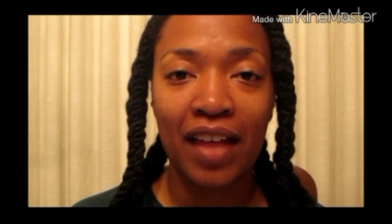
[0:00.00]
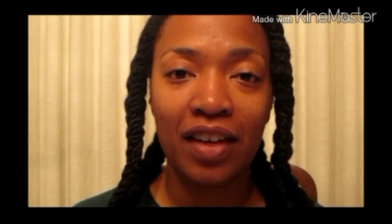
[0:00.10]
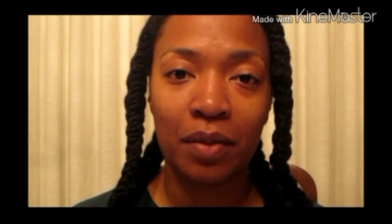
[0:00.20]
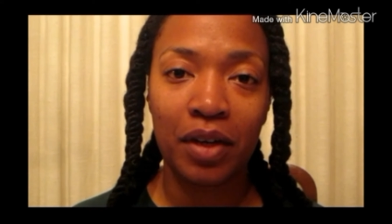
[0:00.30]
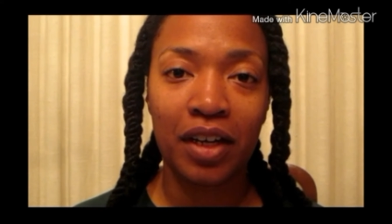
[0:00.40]

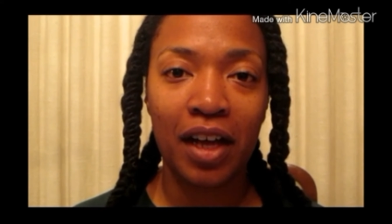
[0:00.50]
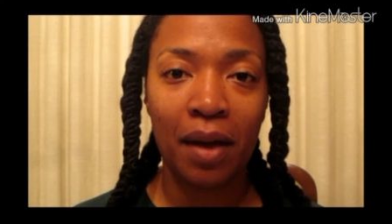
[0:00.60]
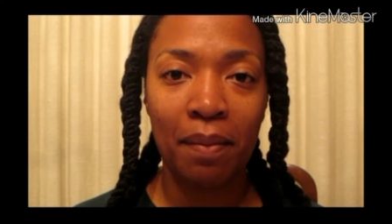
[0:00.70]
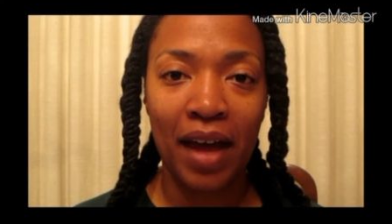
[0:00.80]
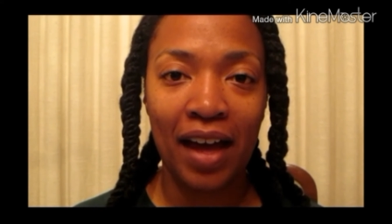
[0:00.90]
and then I'm going to
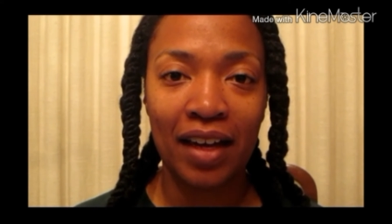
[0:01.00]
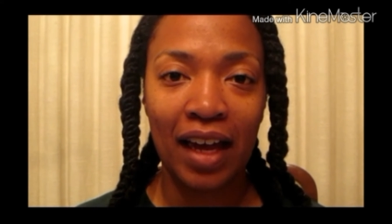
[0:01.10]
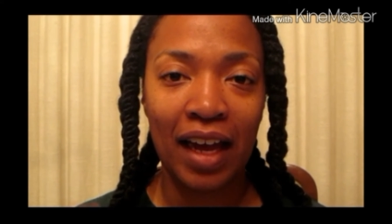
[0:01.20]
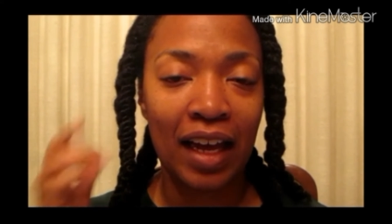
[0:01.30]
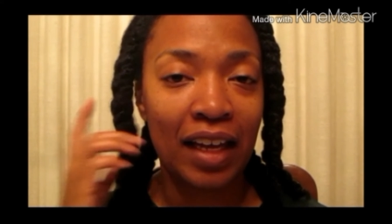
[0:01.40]
come
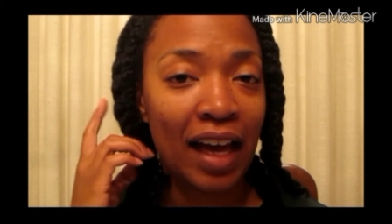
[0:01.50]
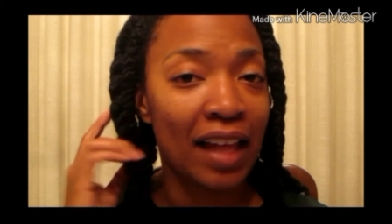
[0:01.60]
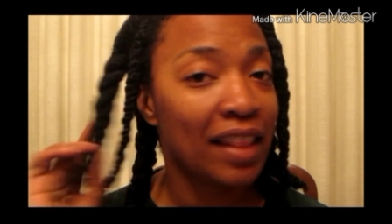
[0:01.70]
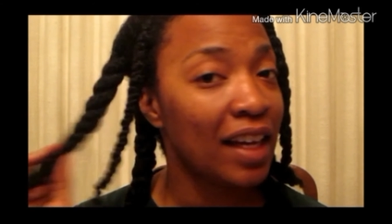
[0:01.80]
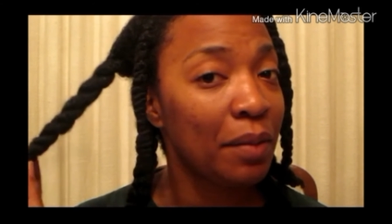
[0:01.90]
back, and
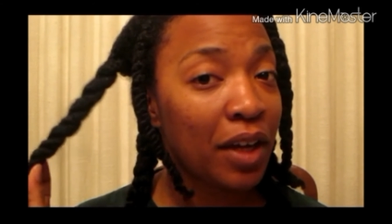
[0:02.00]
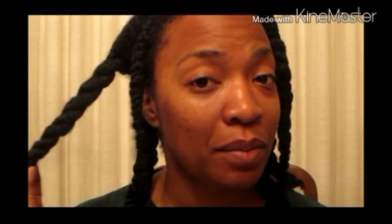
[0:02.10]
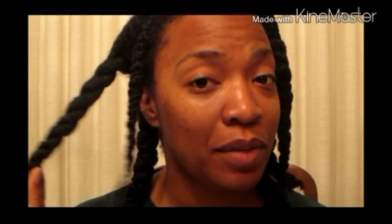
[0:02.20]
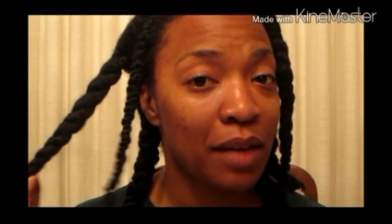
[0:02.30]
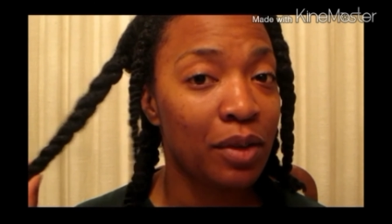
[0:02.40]
I think I'm
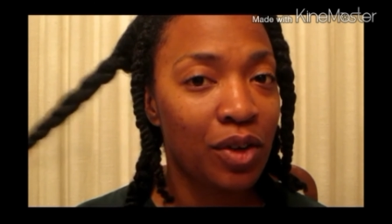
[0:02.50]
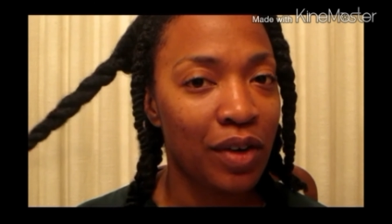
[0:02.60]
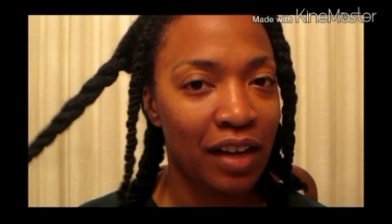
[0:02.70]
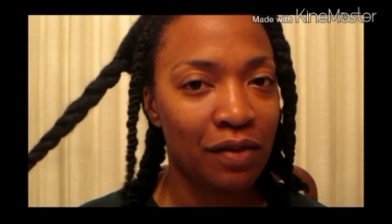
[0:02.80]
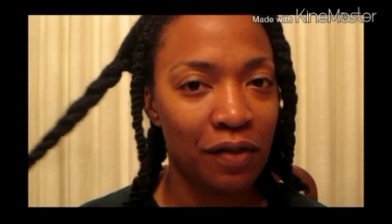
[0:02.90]
going to be able to
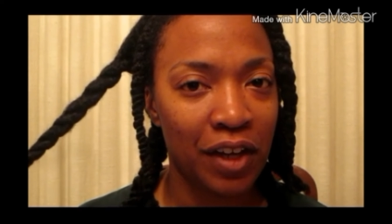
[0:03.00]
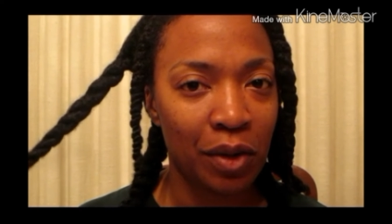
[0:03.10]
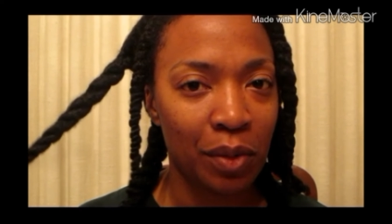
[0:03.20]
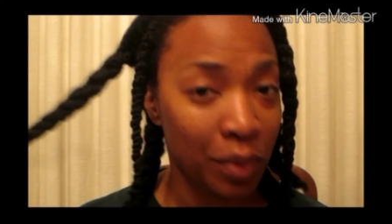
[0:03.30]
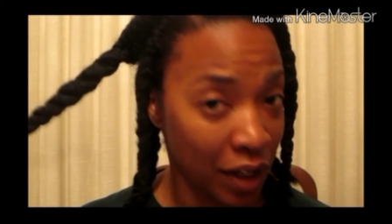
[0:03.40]
go ahead and
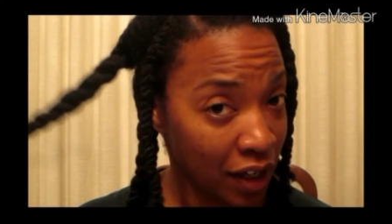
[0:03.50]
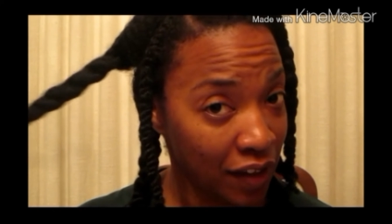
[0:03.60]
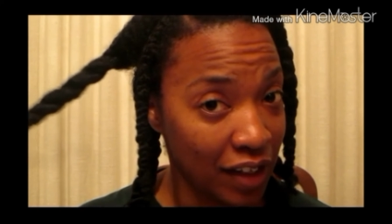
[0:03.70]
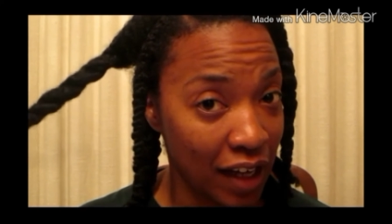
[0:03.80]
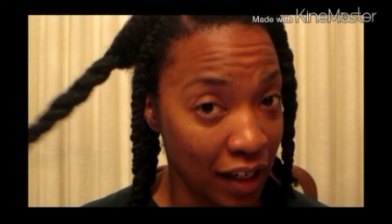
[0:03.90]
film
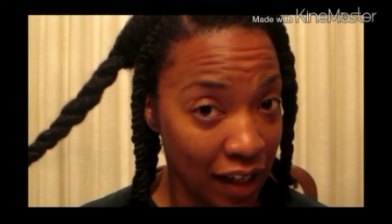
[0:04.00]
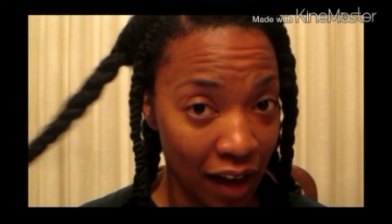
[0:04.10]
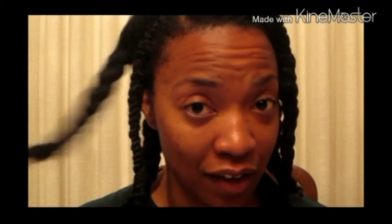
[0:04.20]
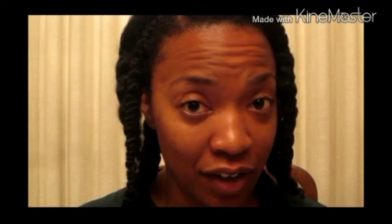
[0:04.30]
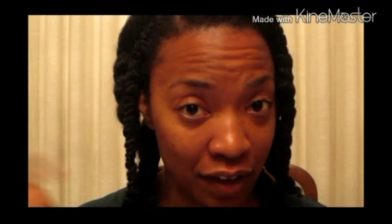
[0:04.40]
the
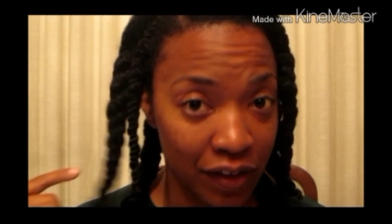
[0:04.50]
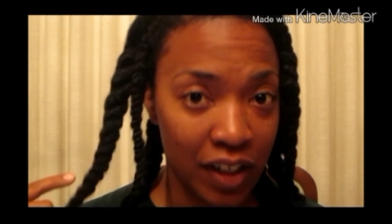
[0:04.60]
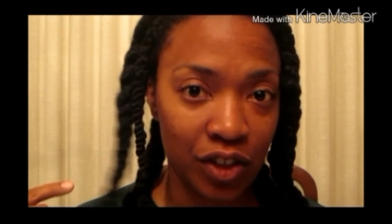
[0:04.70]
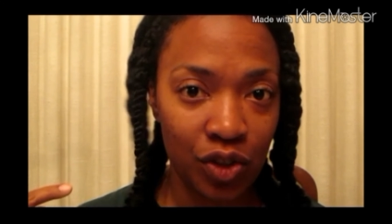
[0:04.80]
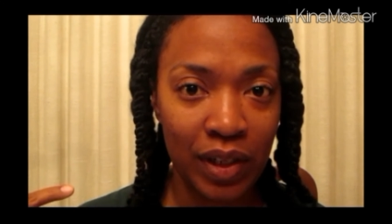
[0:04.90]
takedown of
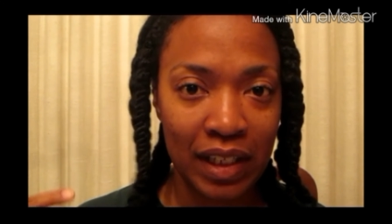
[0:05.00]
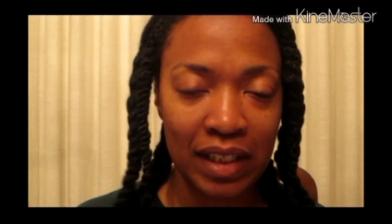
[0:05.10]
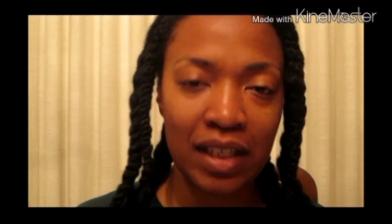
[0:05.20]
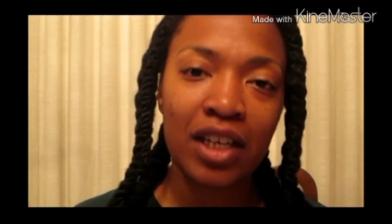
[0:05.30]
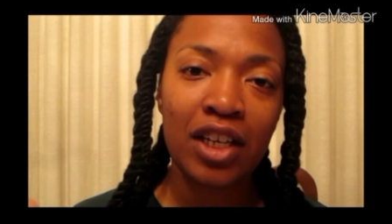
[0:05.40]
these
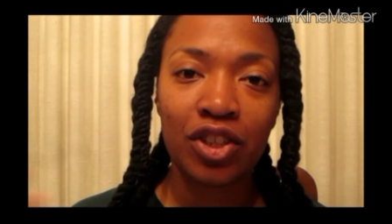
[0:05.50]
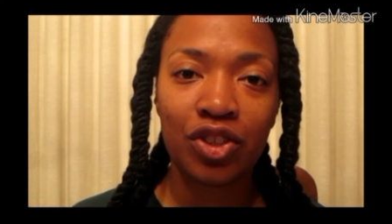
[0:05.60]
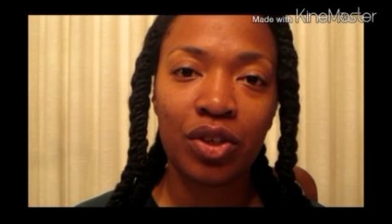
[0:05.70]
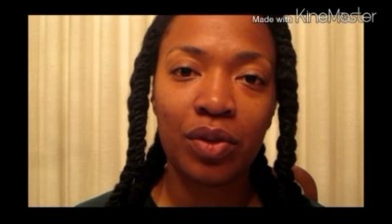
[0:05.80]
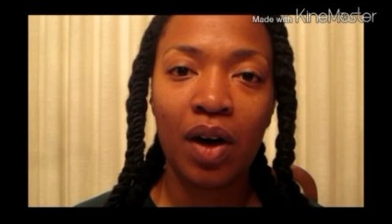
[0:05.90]
twists to
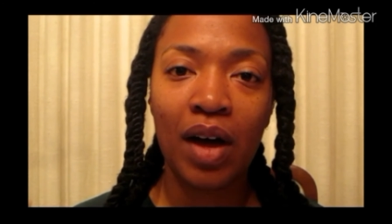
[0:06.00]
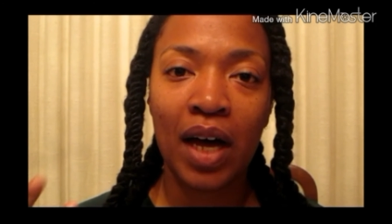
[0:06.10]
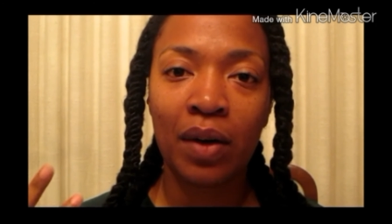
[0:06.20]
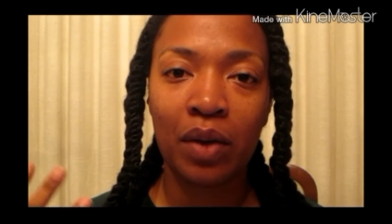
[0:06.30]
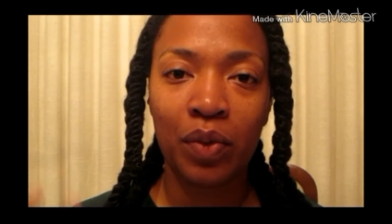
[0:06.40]
show you all
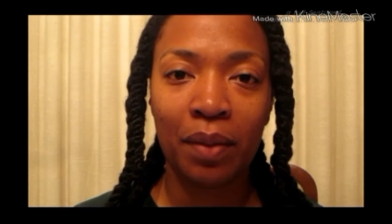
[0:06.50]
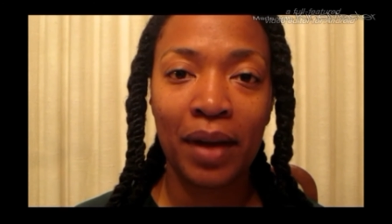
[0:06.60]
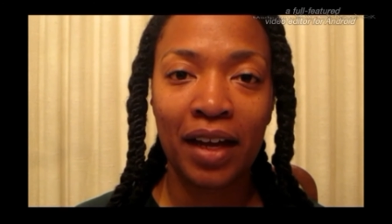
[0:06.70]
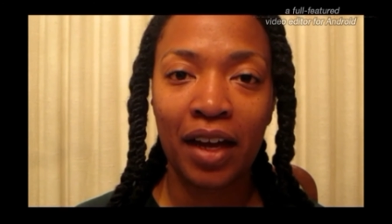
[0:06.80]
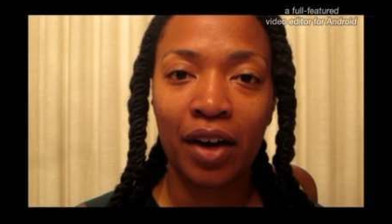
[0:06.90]
how I wear
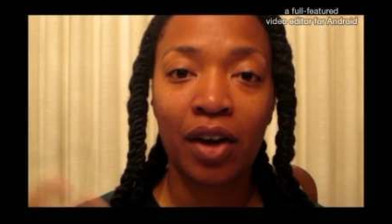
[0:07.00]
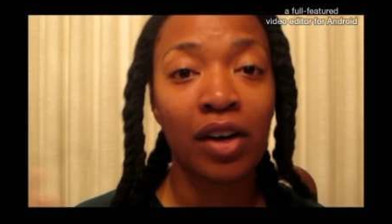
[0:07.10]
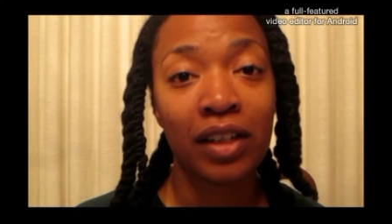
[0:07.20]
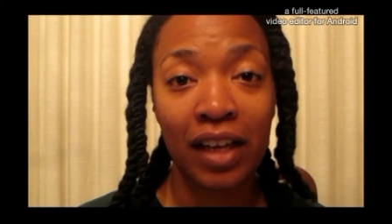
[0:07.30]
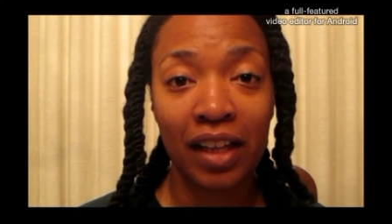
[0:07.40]
my hair
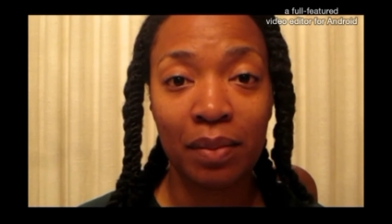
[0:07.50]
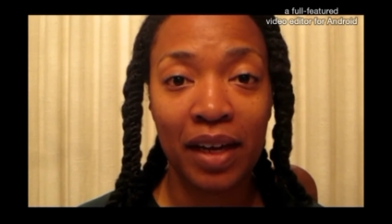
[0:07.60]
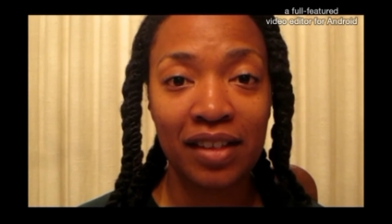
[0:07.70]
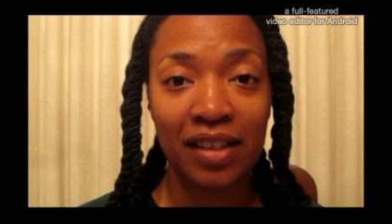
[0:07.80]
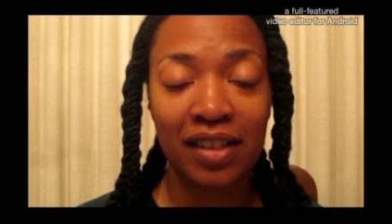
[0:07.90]
on a daily
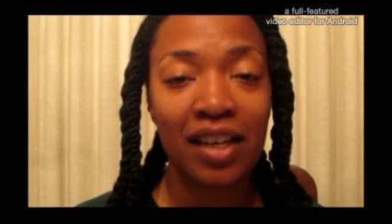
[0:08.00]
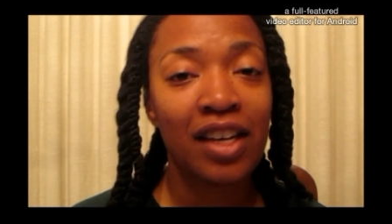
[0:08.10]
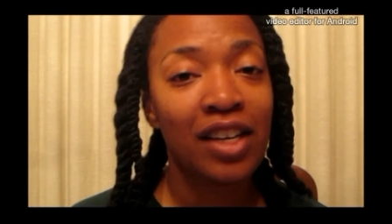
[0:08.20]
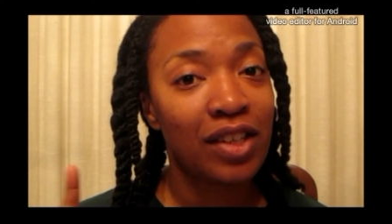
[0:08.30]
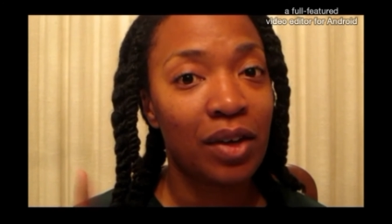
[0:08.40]
basis.
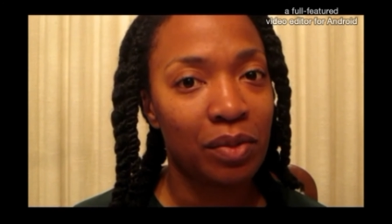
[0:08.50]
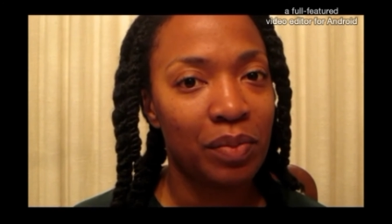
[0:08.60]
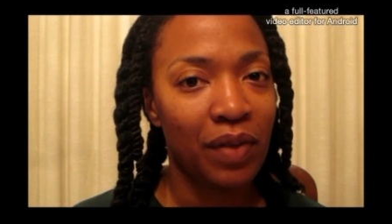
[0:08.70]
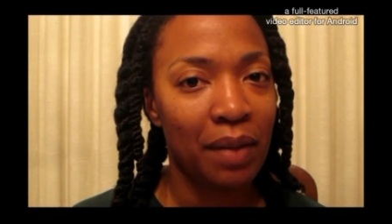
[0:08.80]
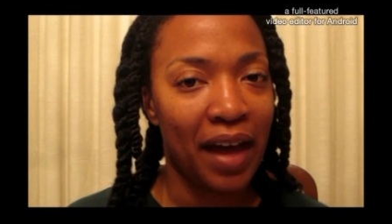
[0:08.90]
So,
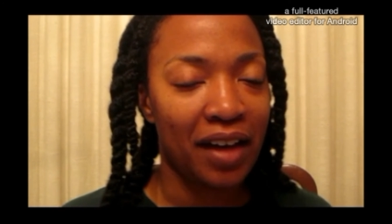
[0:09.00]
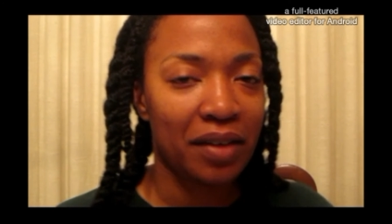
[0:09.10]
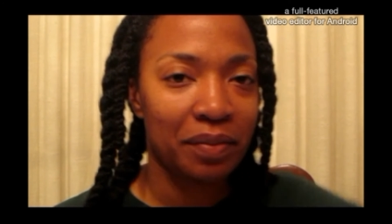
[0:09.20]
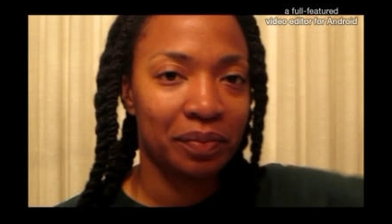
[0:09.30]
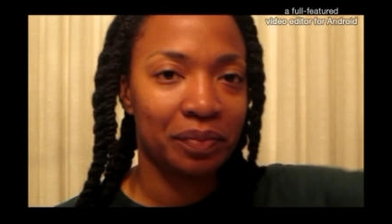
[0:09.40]
be right back.